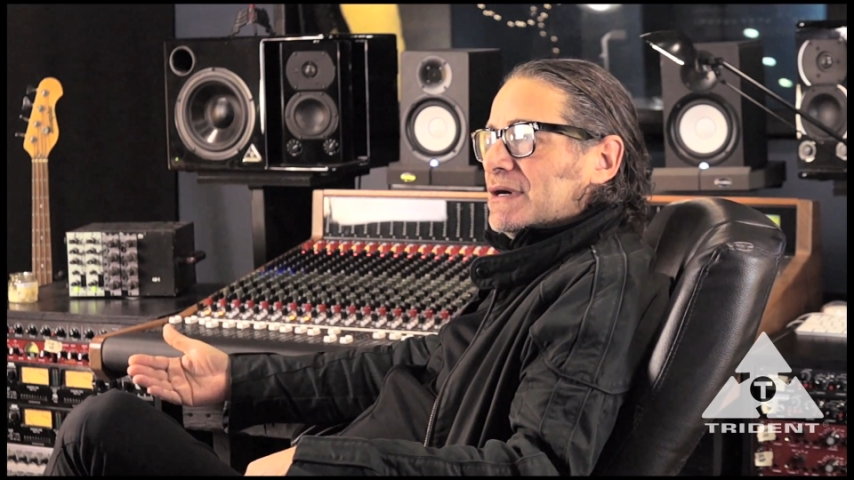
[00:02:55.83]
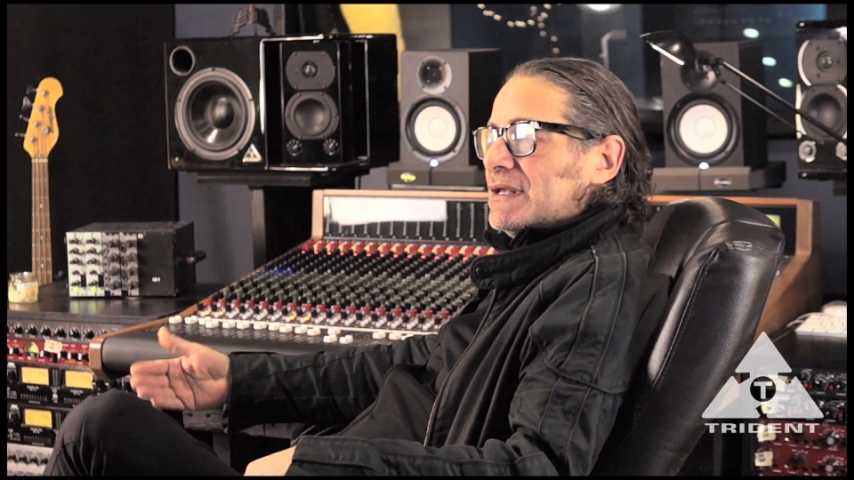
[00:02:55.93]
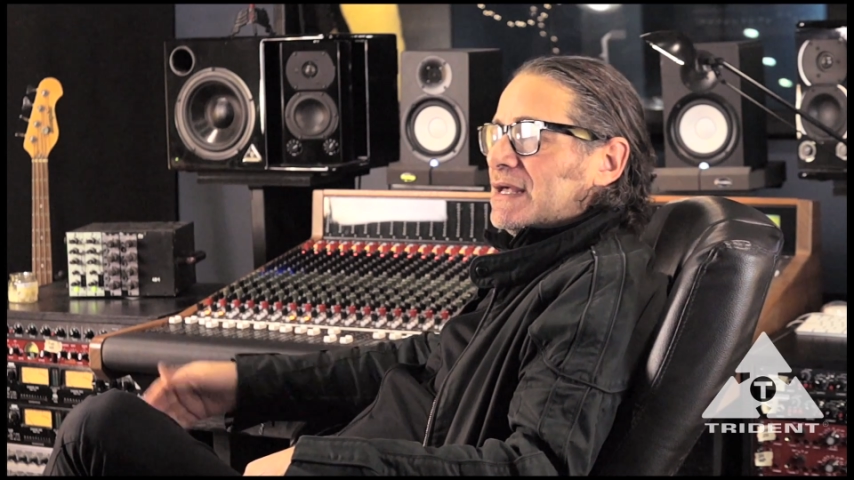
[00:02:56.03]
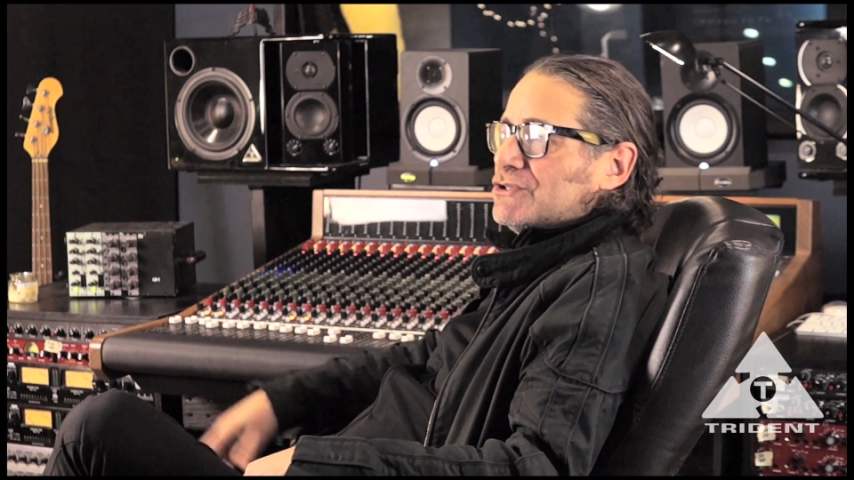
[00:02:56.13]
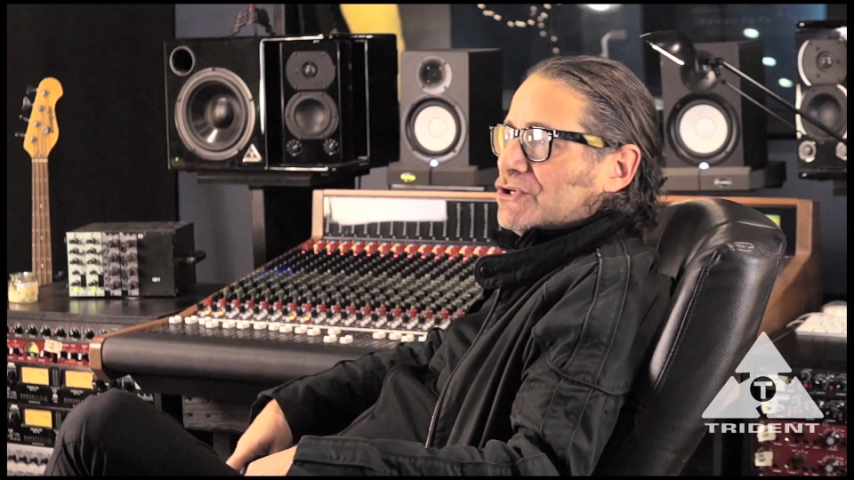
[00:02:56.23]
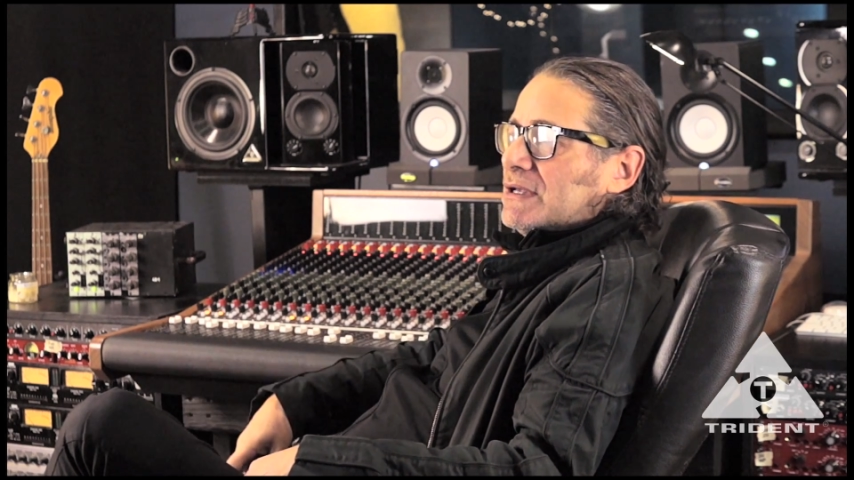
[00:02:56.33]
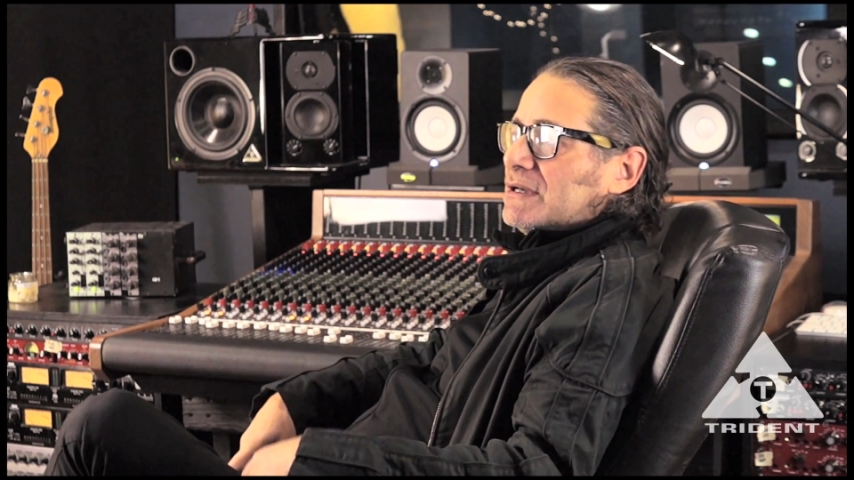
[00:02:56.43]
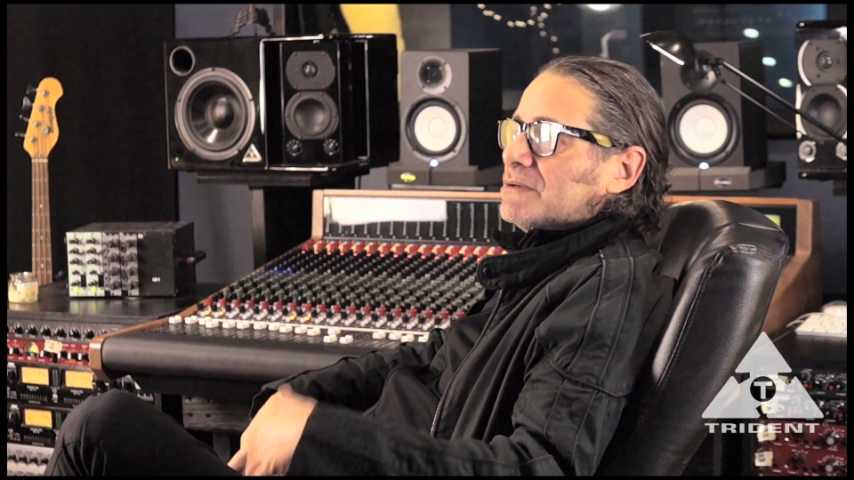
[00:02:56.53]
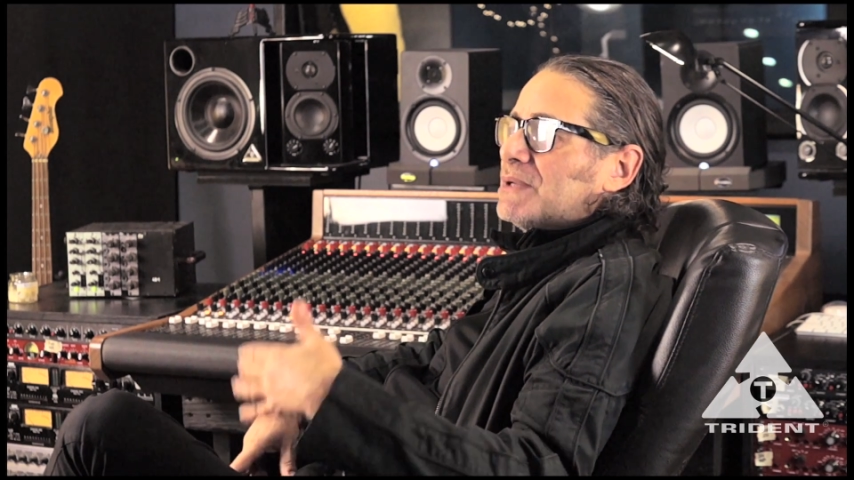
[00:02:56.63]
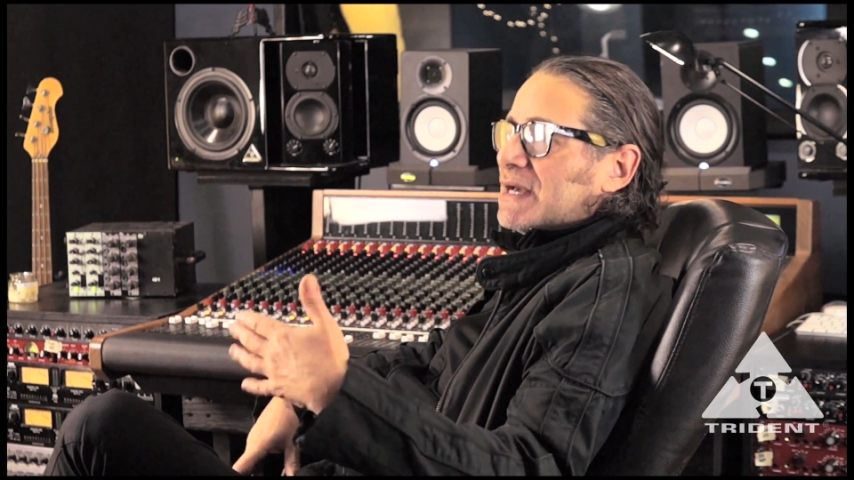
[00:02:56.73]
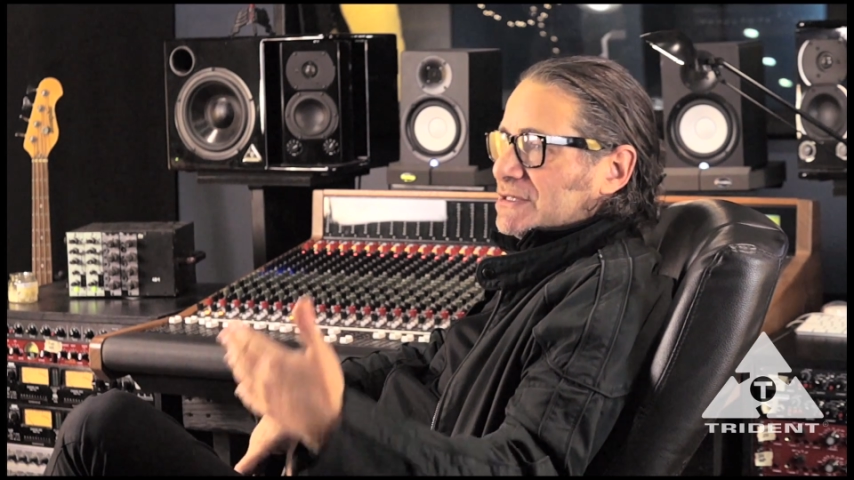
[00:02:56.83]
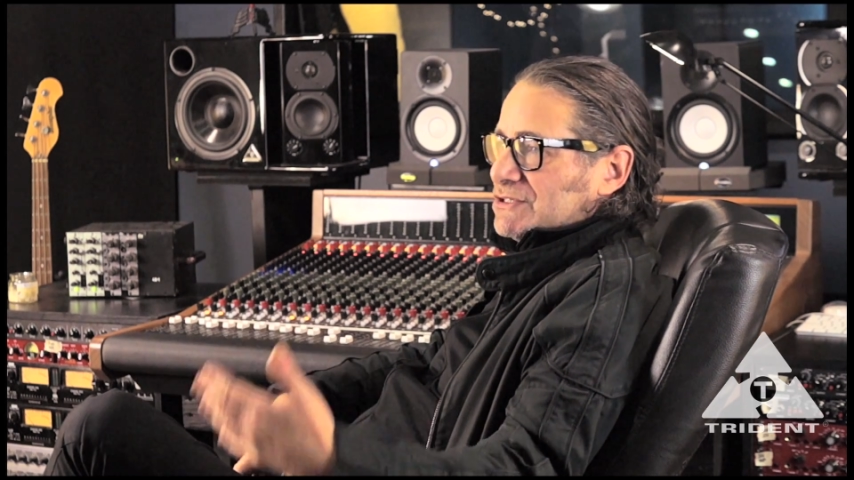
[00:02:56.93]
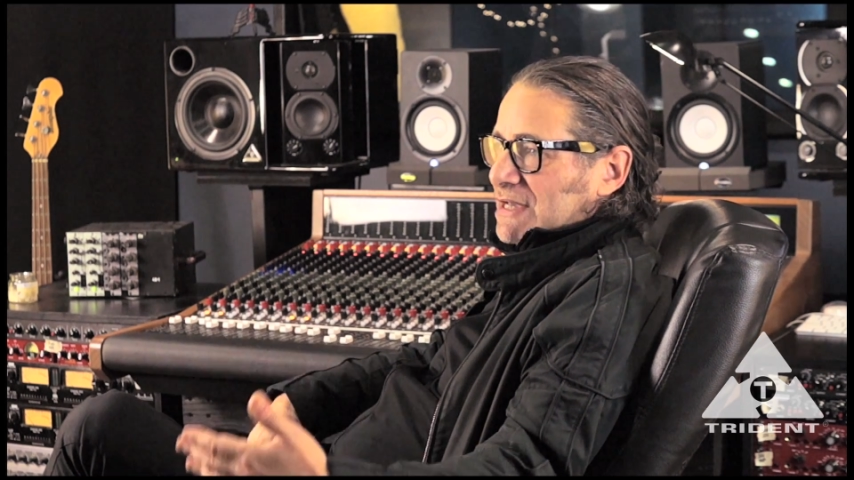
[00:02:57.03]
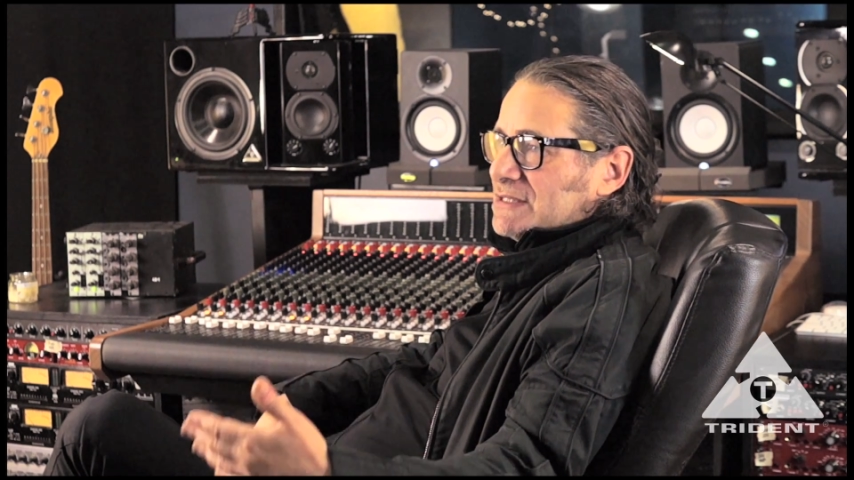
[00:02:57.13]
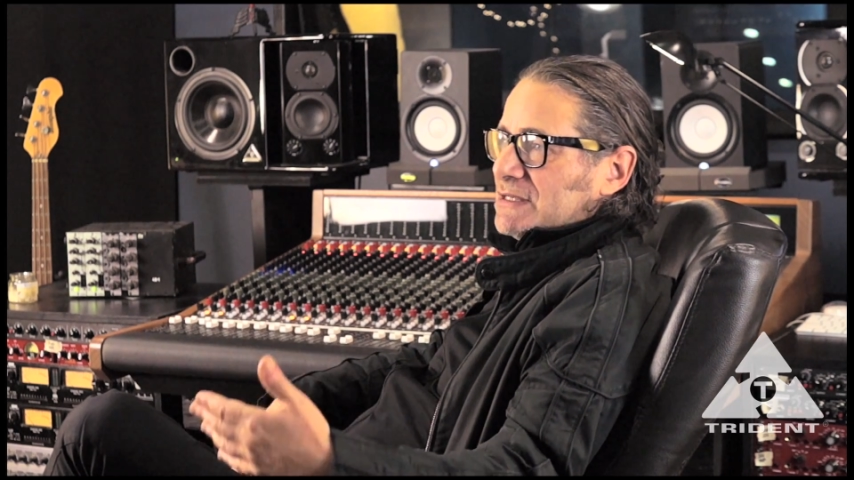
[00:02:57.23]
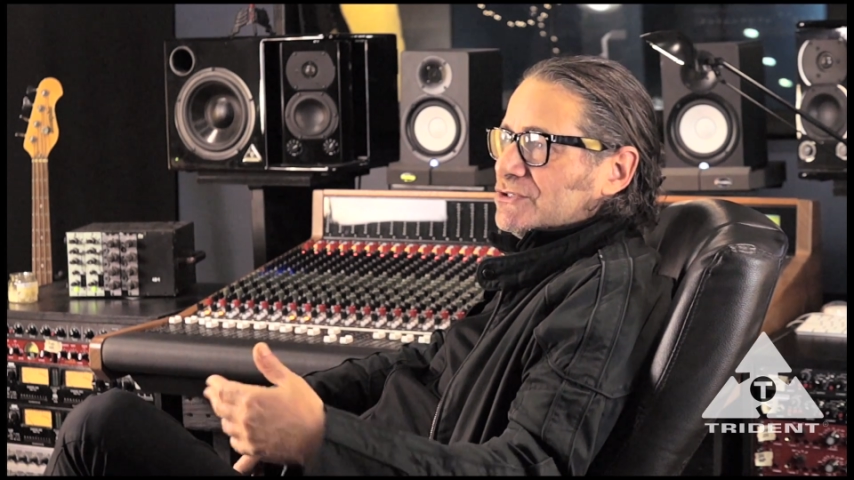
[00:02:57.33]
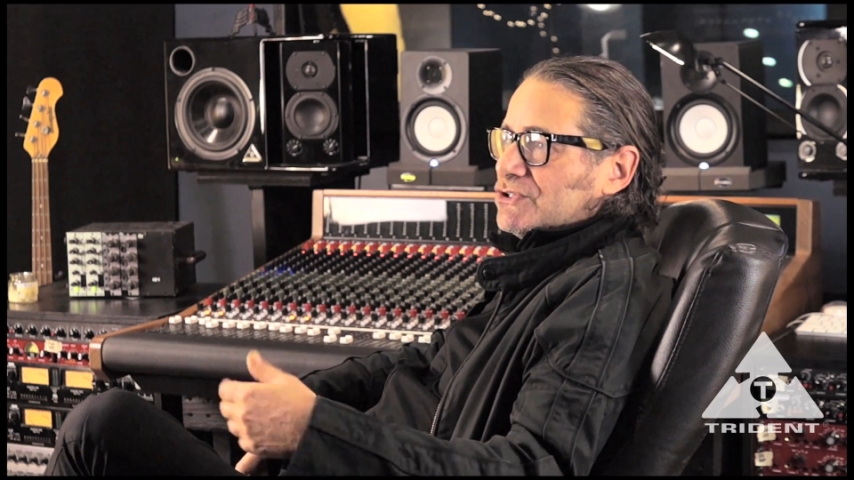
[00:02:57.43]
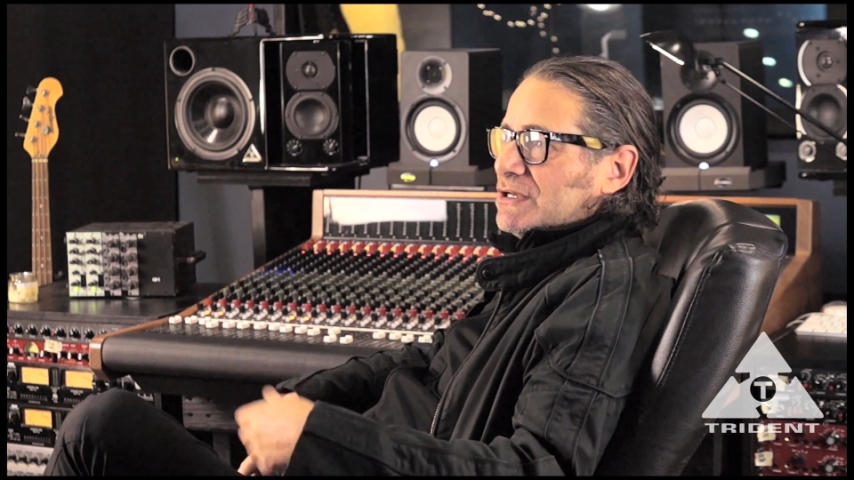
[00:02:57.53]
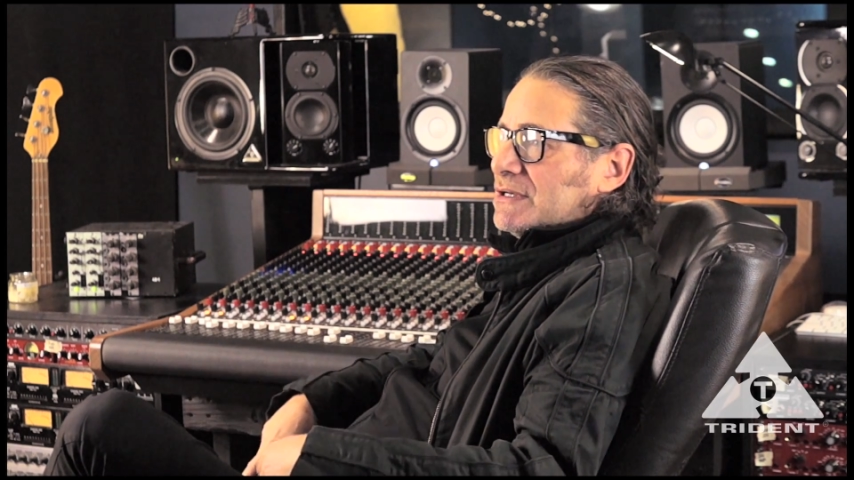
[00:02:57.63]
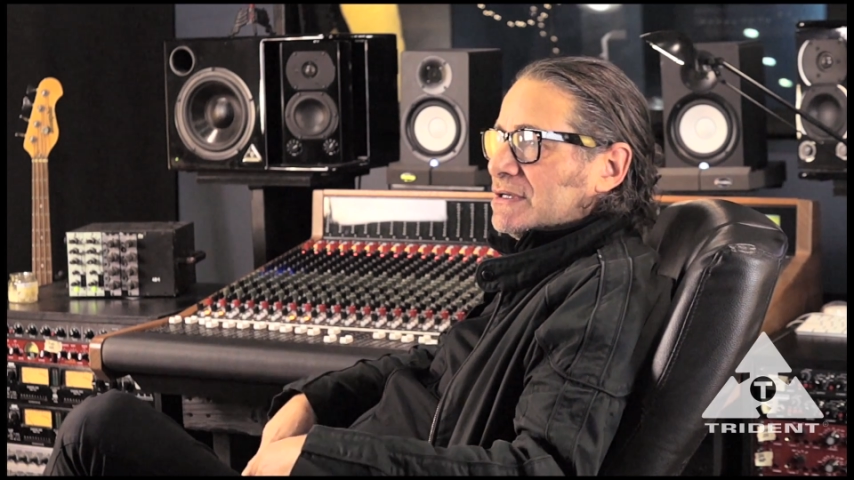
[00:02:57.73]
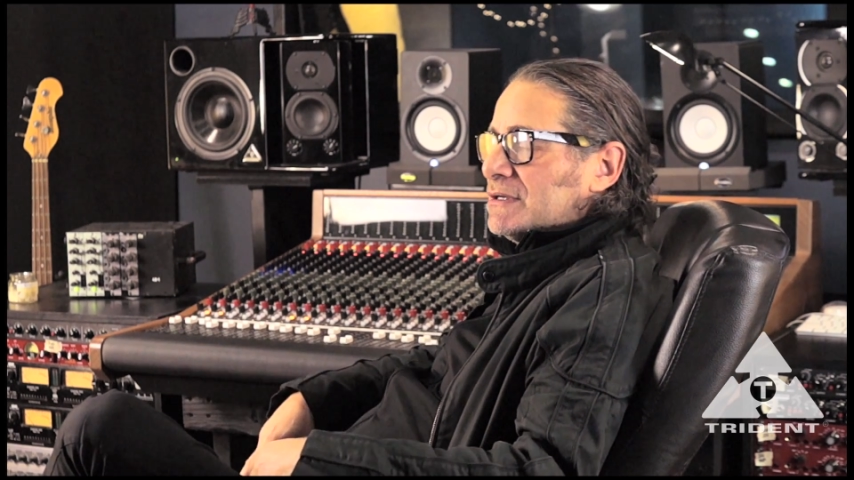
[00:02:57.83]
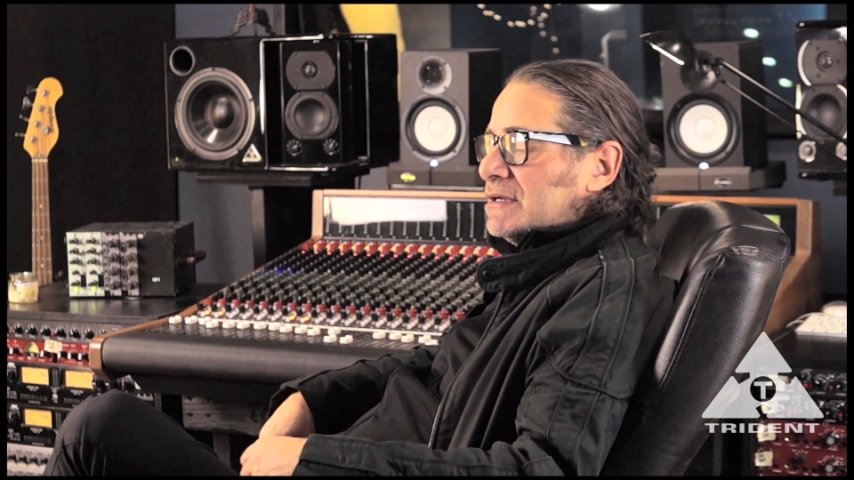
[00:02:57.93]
an engineer, well, like a second engineer.